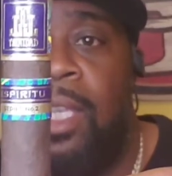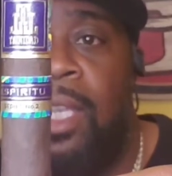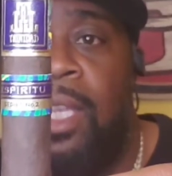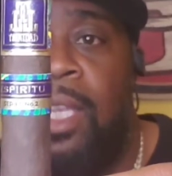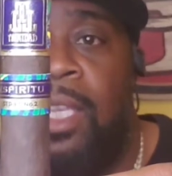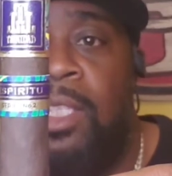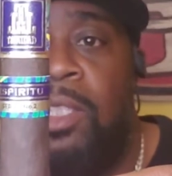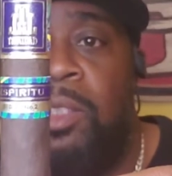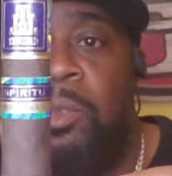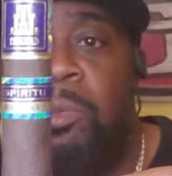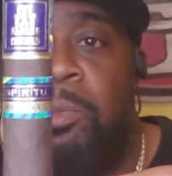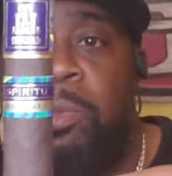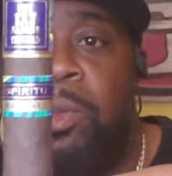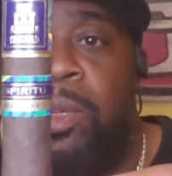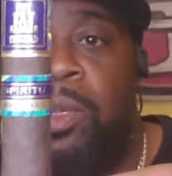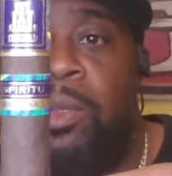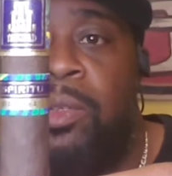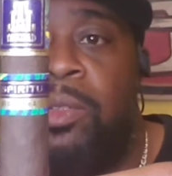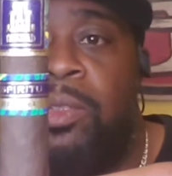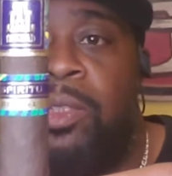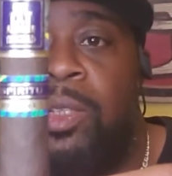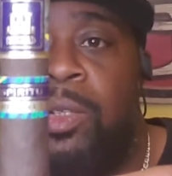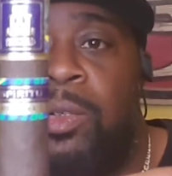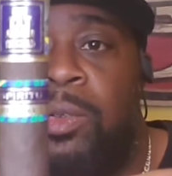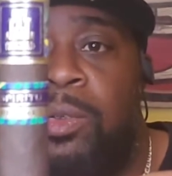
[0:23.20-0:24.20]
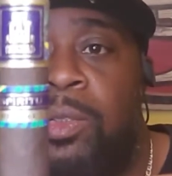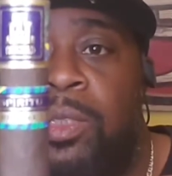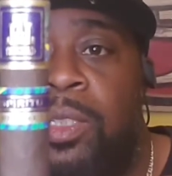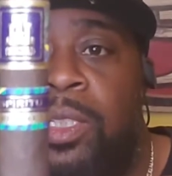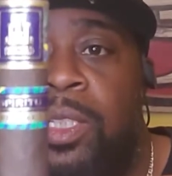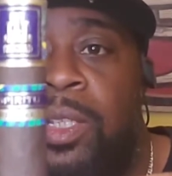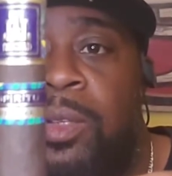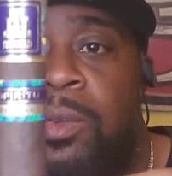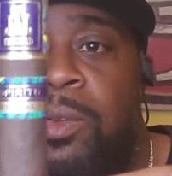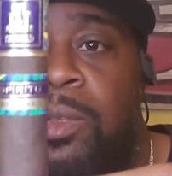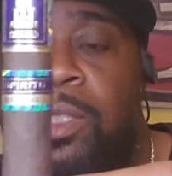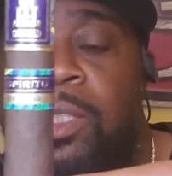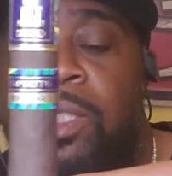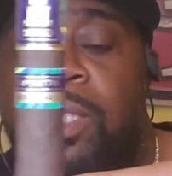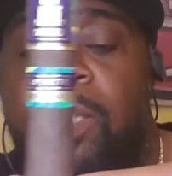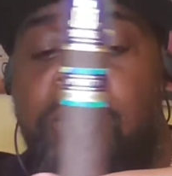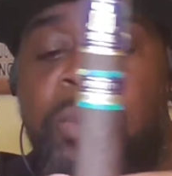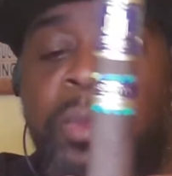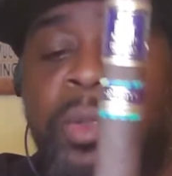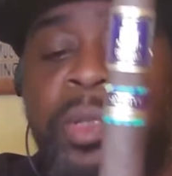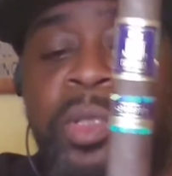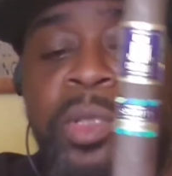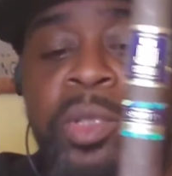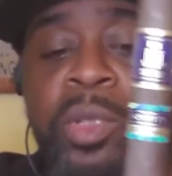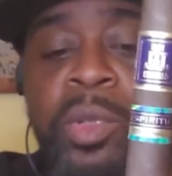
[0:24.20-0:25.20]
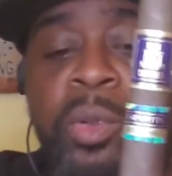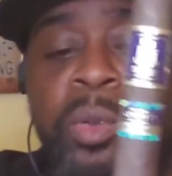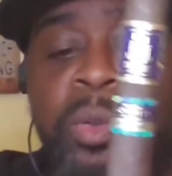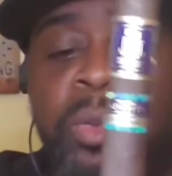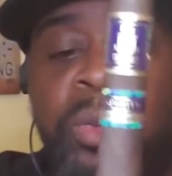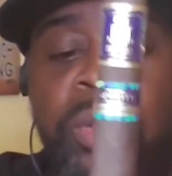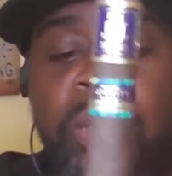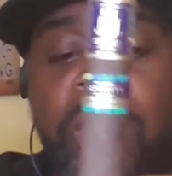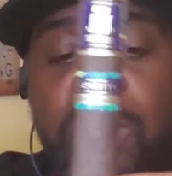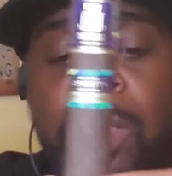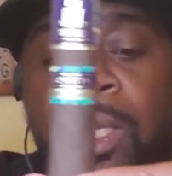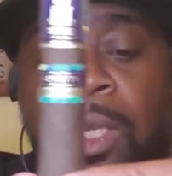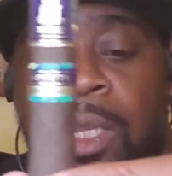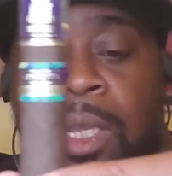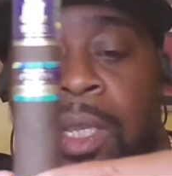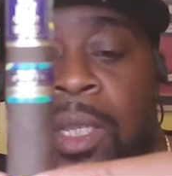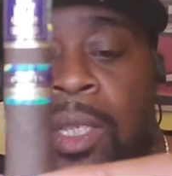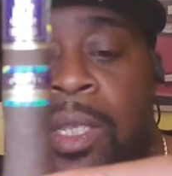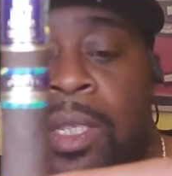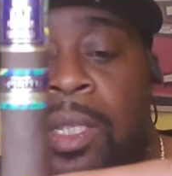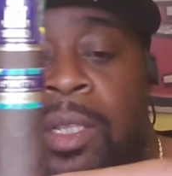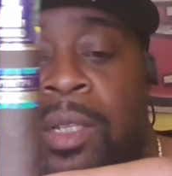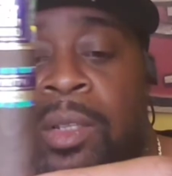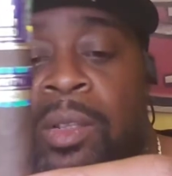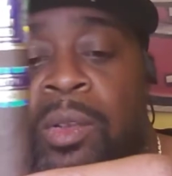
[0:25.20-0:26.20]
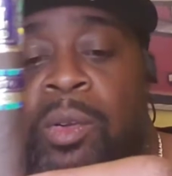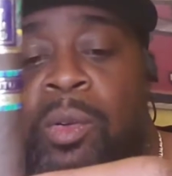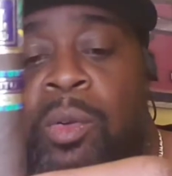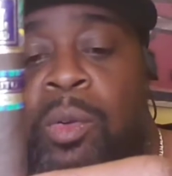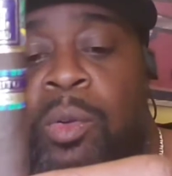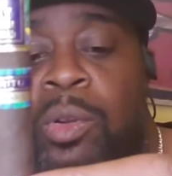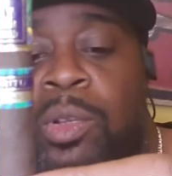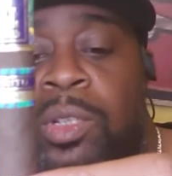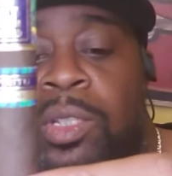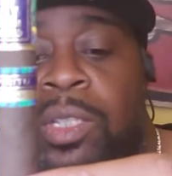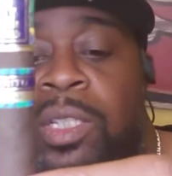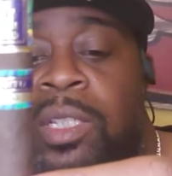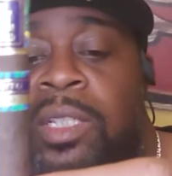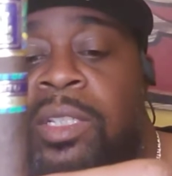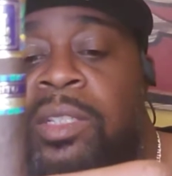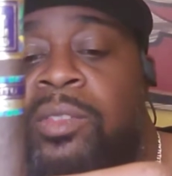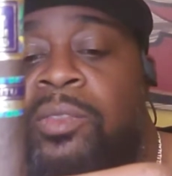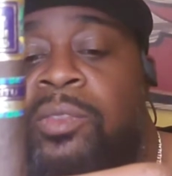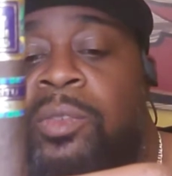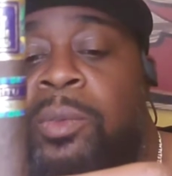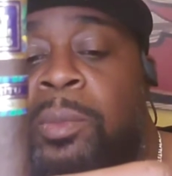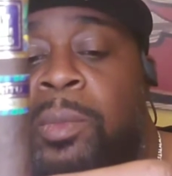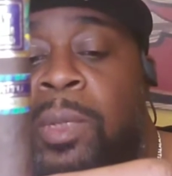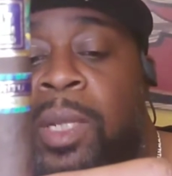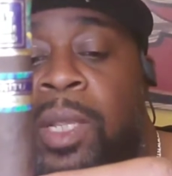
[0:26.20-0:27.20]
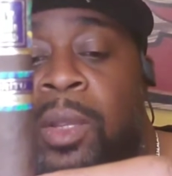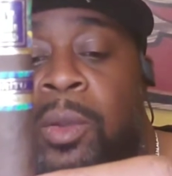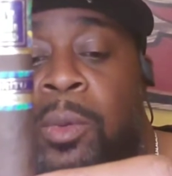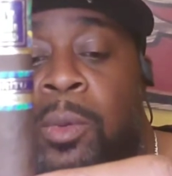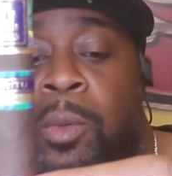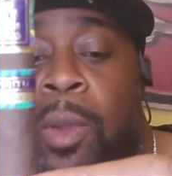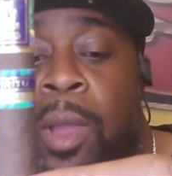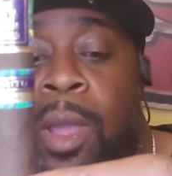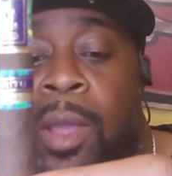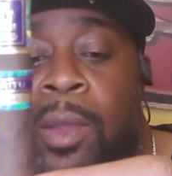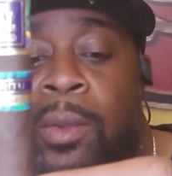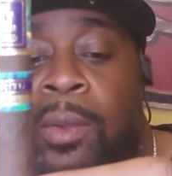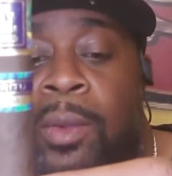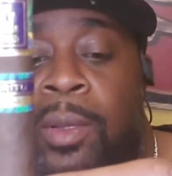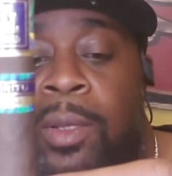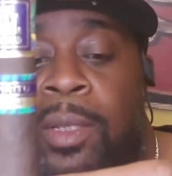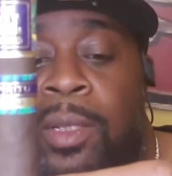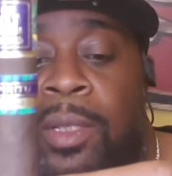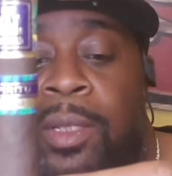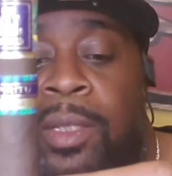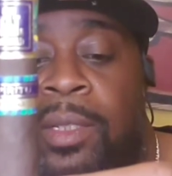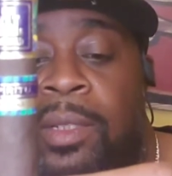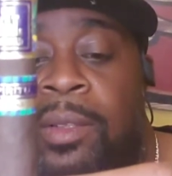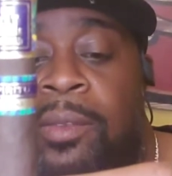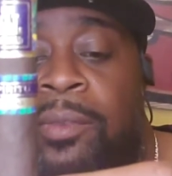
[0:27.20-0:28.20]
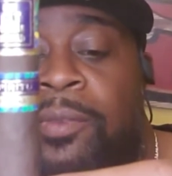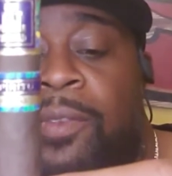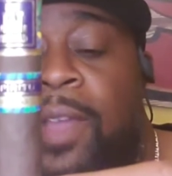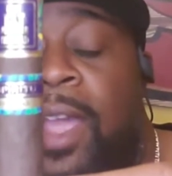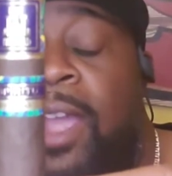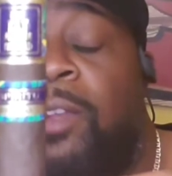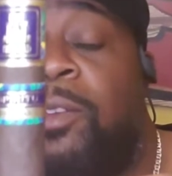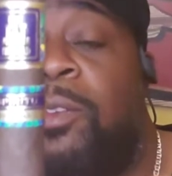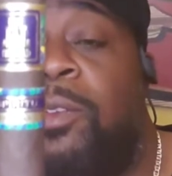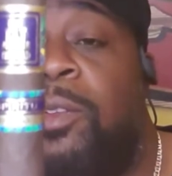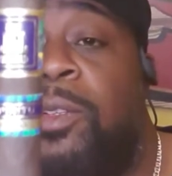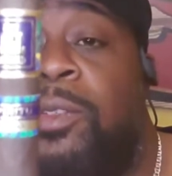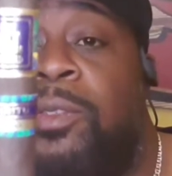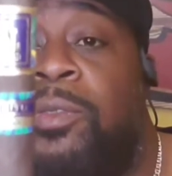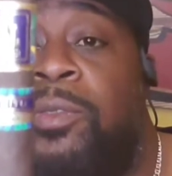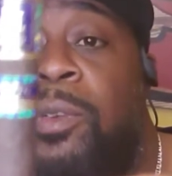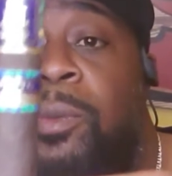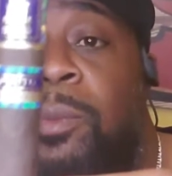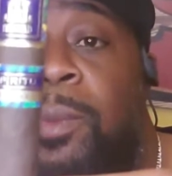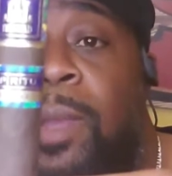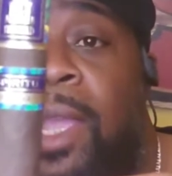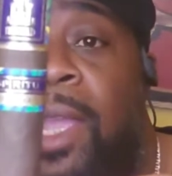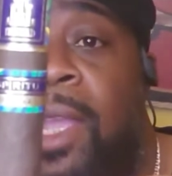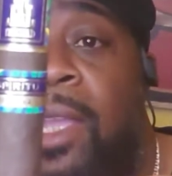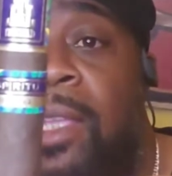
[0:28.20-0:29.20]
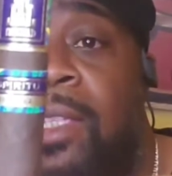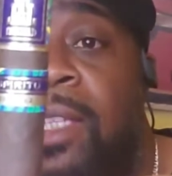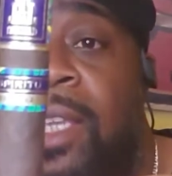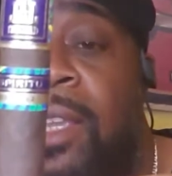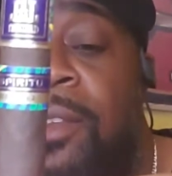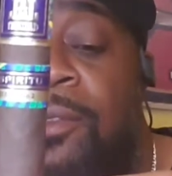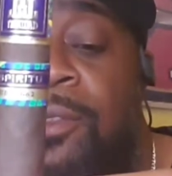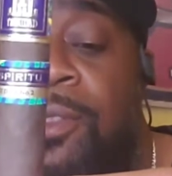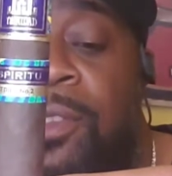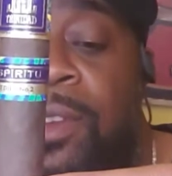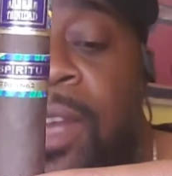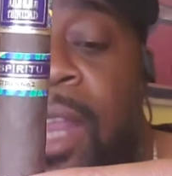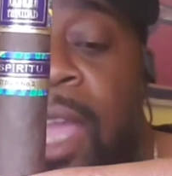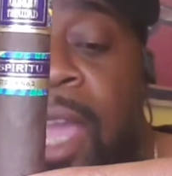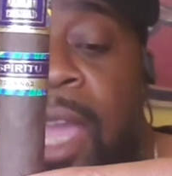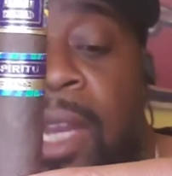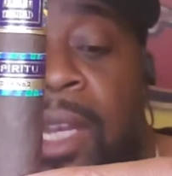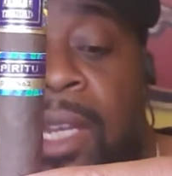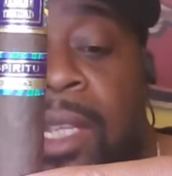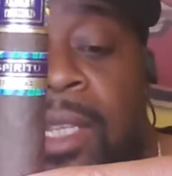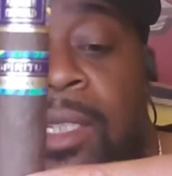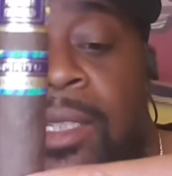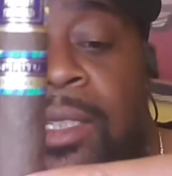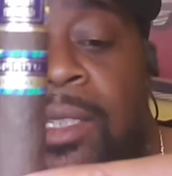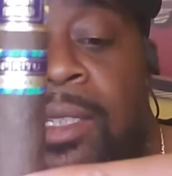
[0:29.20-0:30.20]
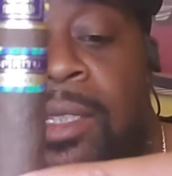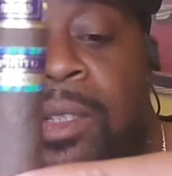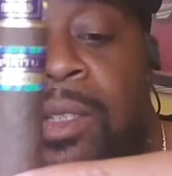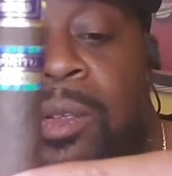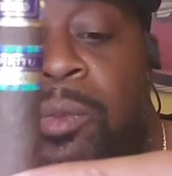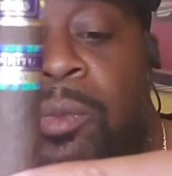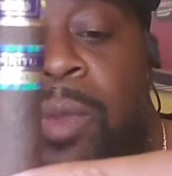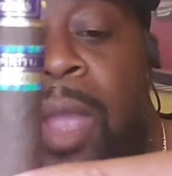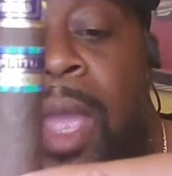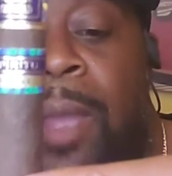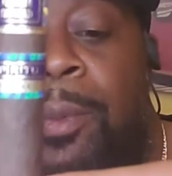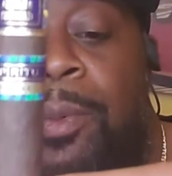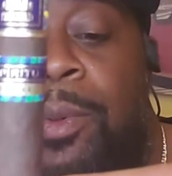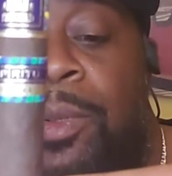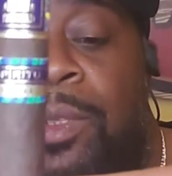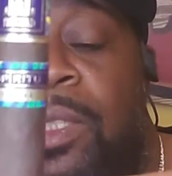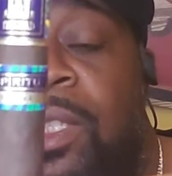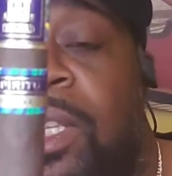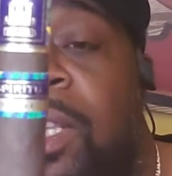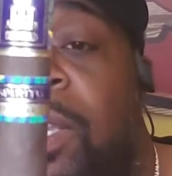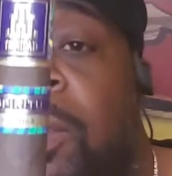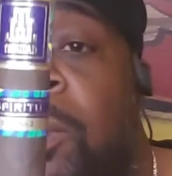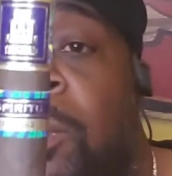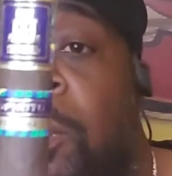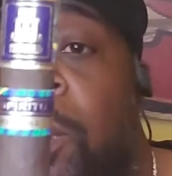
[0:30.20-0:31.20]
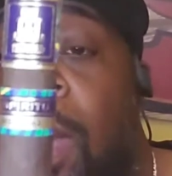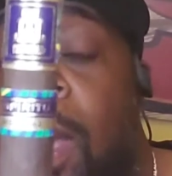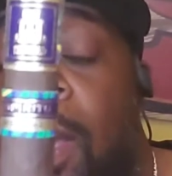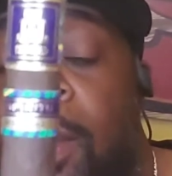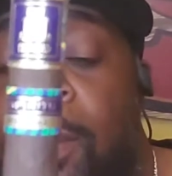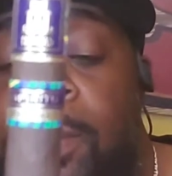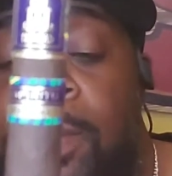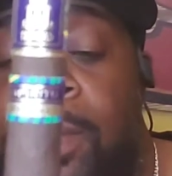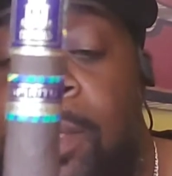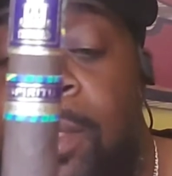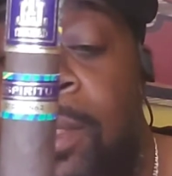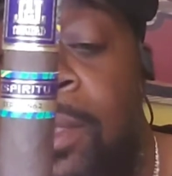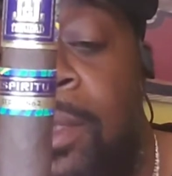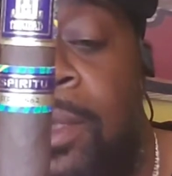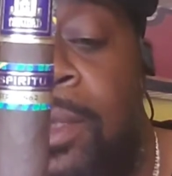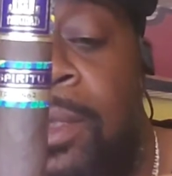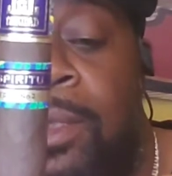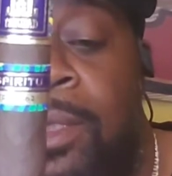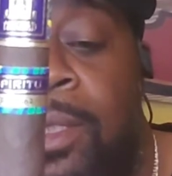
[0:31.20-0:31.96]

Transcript: Espiritu series number two. The origin is from Nicaragua. The factory is from AJ Fernandez. The wrapper is Nicaraguan.